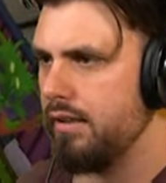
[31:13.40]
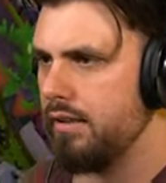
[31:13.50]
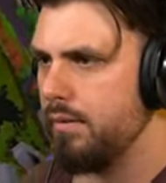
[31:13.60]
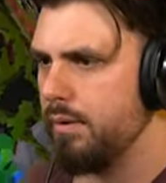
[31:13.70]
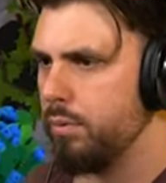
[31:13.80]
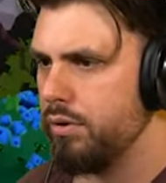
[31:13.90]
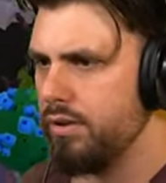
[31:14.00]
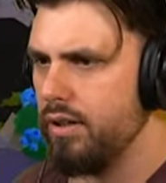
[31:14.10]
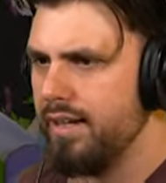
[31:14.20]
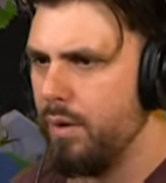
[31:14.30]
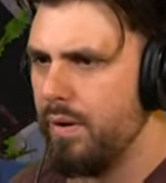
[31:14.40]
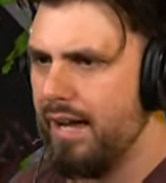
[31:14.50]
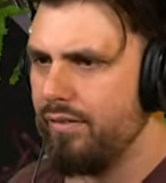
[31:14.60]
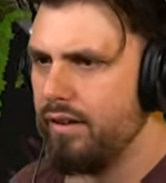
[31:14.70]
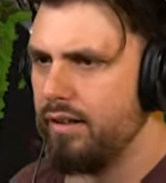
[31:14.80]
Uh, but we're doing okay. We have
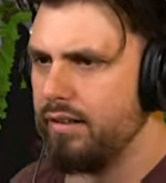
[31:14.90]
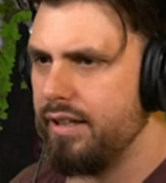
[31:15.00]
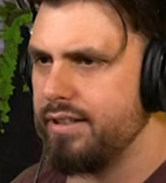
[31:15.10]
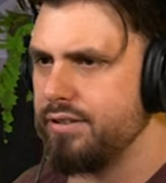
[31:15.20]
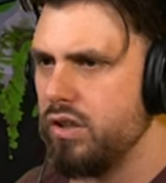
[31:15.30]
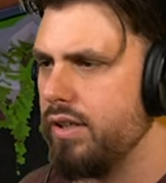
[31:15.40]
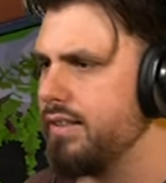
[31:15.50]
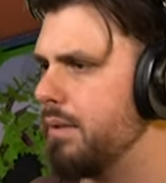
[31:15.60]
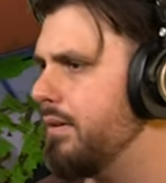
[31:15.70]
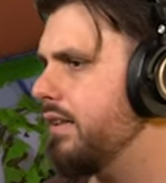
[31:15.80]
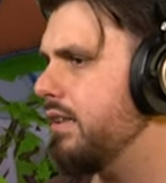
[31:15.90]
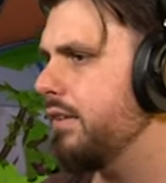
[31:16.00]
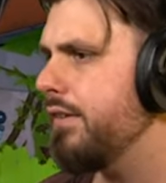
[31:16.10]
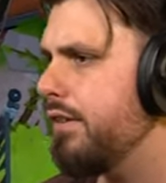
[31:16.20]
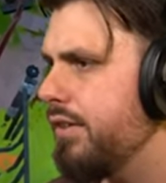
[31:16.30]
our lettuce growing. Gonna be done
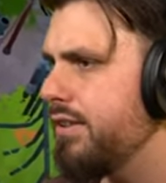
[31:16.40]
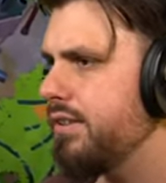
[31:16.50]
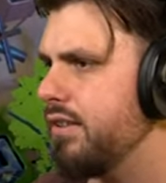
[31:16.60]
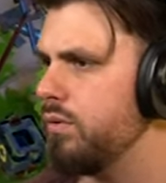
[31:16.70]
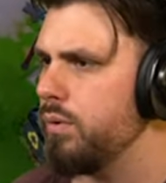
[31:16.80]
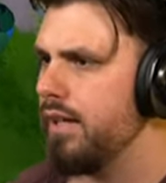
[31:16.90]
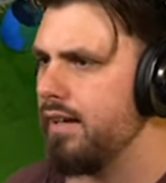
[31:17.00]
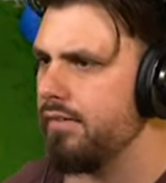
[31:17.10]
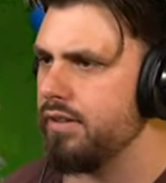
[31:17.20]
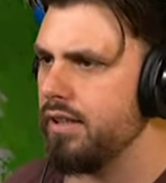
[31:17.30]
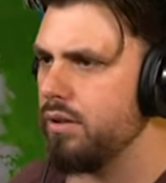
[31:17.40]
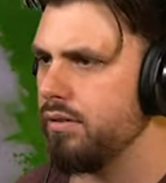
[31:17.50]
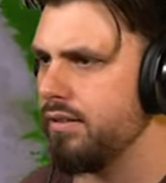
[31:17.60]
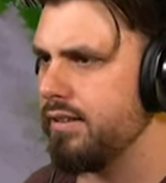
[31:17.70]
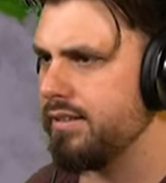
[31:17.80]
very, very soon. We have, you know,
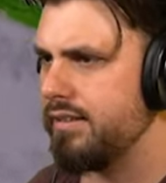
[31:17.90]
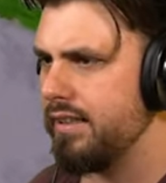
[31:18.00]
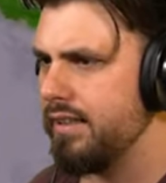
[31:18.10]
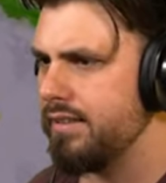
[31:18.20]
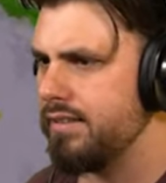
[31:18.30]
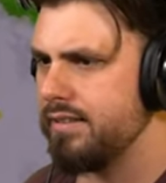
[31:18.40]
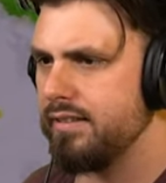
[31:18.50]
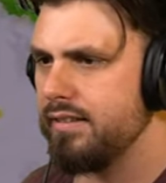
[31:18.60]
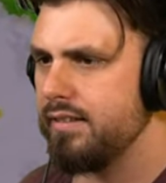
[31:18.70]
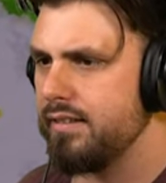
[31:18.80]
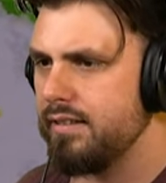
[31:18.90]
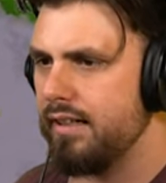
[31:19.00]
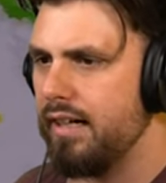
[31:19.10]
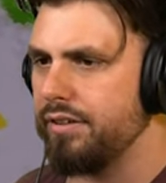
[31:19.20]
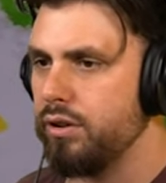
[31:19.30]
this thing is
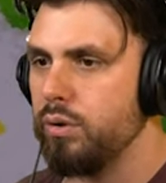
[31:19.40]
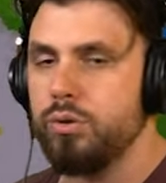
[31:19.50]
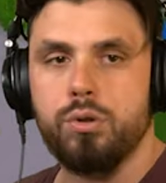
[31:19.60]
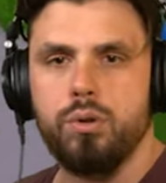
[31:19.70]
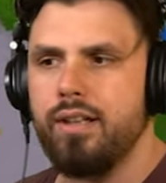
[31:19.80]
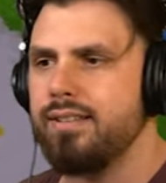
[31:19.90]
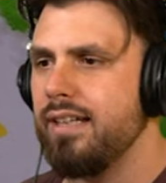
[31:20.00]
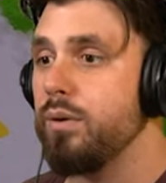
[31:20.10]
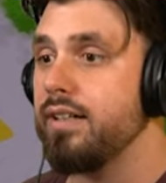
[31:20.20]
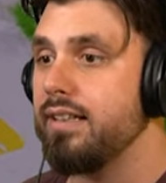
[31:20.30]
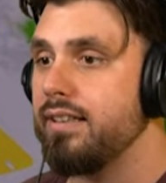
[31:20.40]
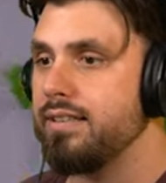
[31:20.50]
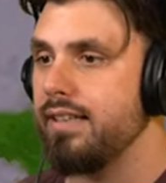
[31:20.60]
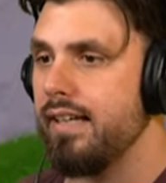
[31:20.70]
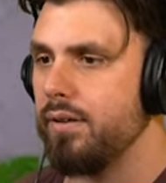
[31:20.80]
under control, I'd say. Oh, we can cut this
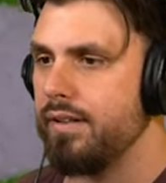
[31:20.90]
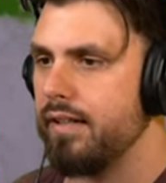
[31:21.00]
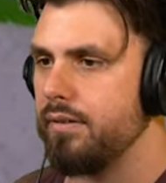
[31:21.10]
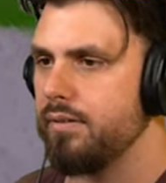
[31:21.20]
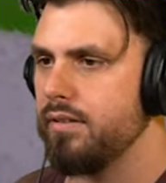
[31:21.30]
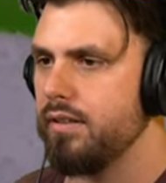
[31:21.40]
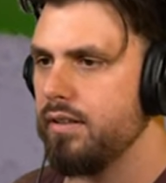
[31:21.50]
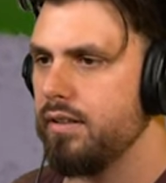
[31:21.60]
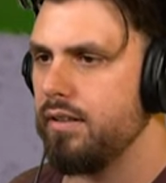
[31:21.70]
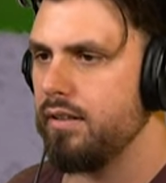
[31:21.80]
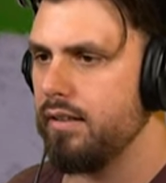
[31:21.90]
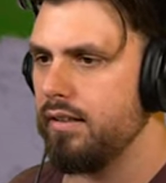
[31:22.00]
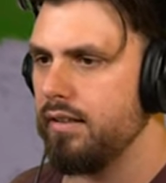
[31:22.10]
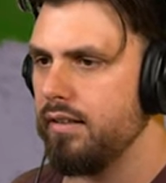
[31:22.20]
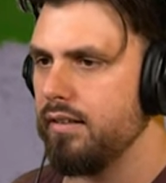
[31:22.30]
down now.
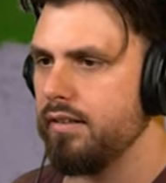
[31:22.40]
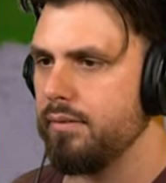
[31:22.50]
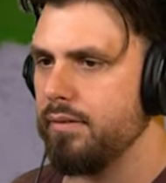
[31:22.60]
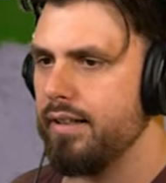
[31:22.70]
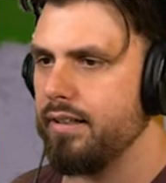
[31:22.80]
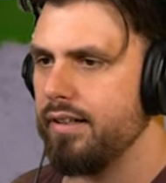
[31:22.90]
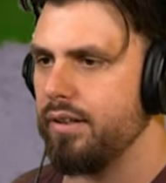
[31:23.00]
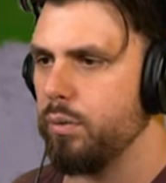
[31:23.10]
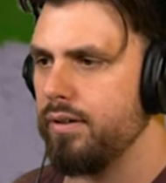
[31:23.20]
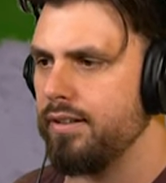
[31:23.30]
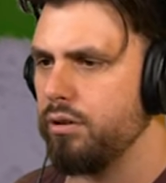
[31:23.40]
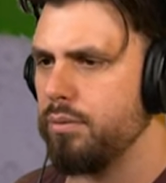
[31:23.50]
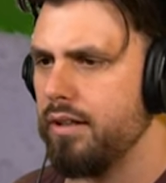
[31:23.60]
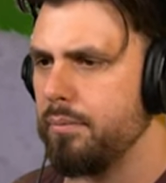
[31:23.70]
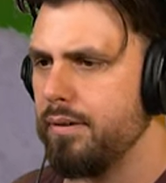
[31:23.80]
Uh, get it out of the way. I thought we are
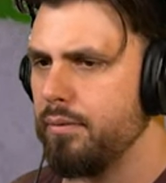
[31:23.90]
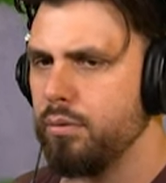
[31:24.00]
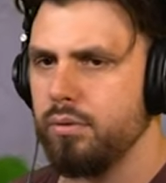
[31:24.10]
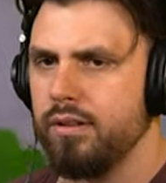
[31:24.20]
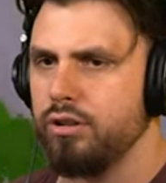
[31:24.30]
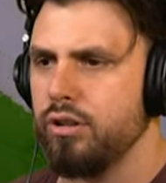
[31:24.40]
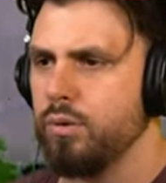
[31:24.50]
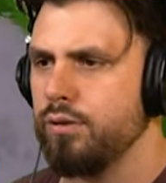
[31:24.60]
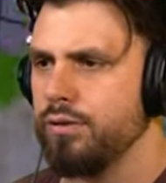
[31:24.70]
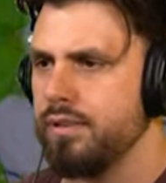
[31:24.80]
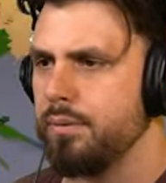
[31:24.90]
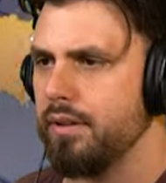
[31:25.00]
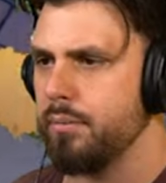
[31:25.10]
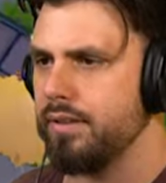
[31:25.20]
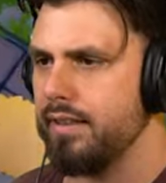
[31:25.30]
gonna be able to actually use it for something,
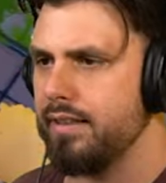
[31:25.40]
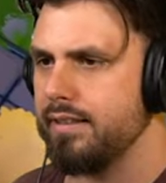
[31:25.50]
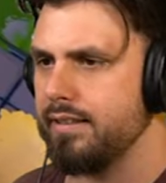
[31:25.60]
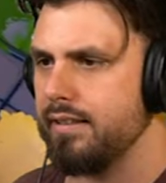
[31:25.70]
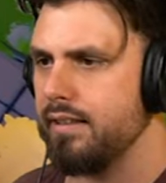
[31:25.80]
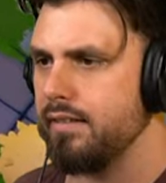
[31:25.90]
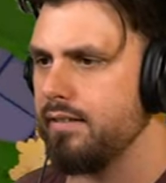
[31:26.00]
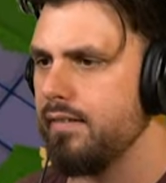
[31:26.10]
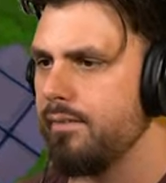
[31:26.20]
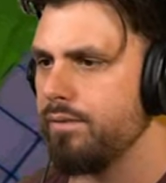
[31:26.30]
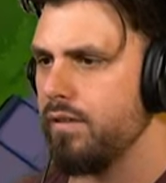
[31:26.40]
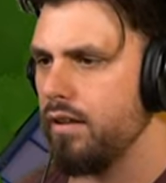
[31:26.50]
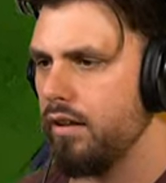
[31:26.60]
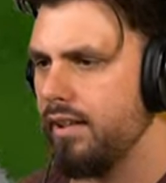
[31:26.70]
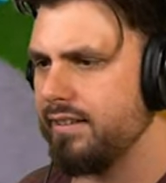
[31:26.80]
but I guess not.
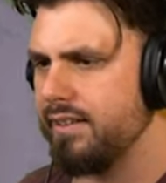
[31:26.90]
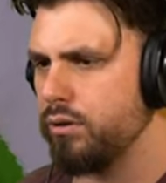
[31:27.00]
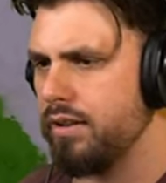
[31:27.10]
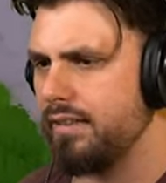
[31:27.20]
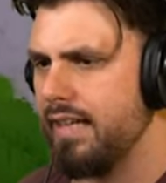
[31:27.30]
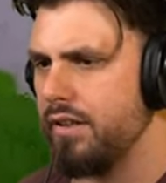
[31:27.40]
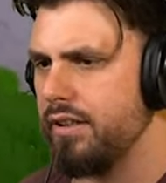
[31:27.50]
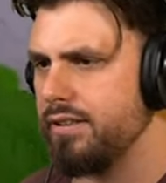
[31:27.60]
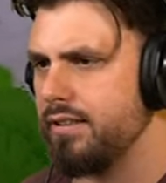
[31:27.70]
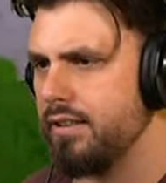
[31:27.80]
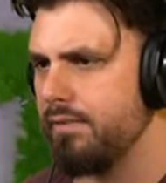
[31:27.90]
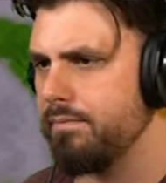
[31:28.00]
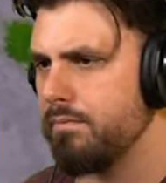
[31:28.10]
Lots of things to cut down here still.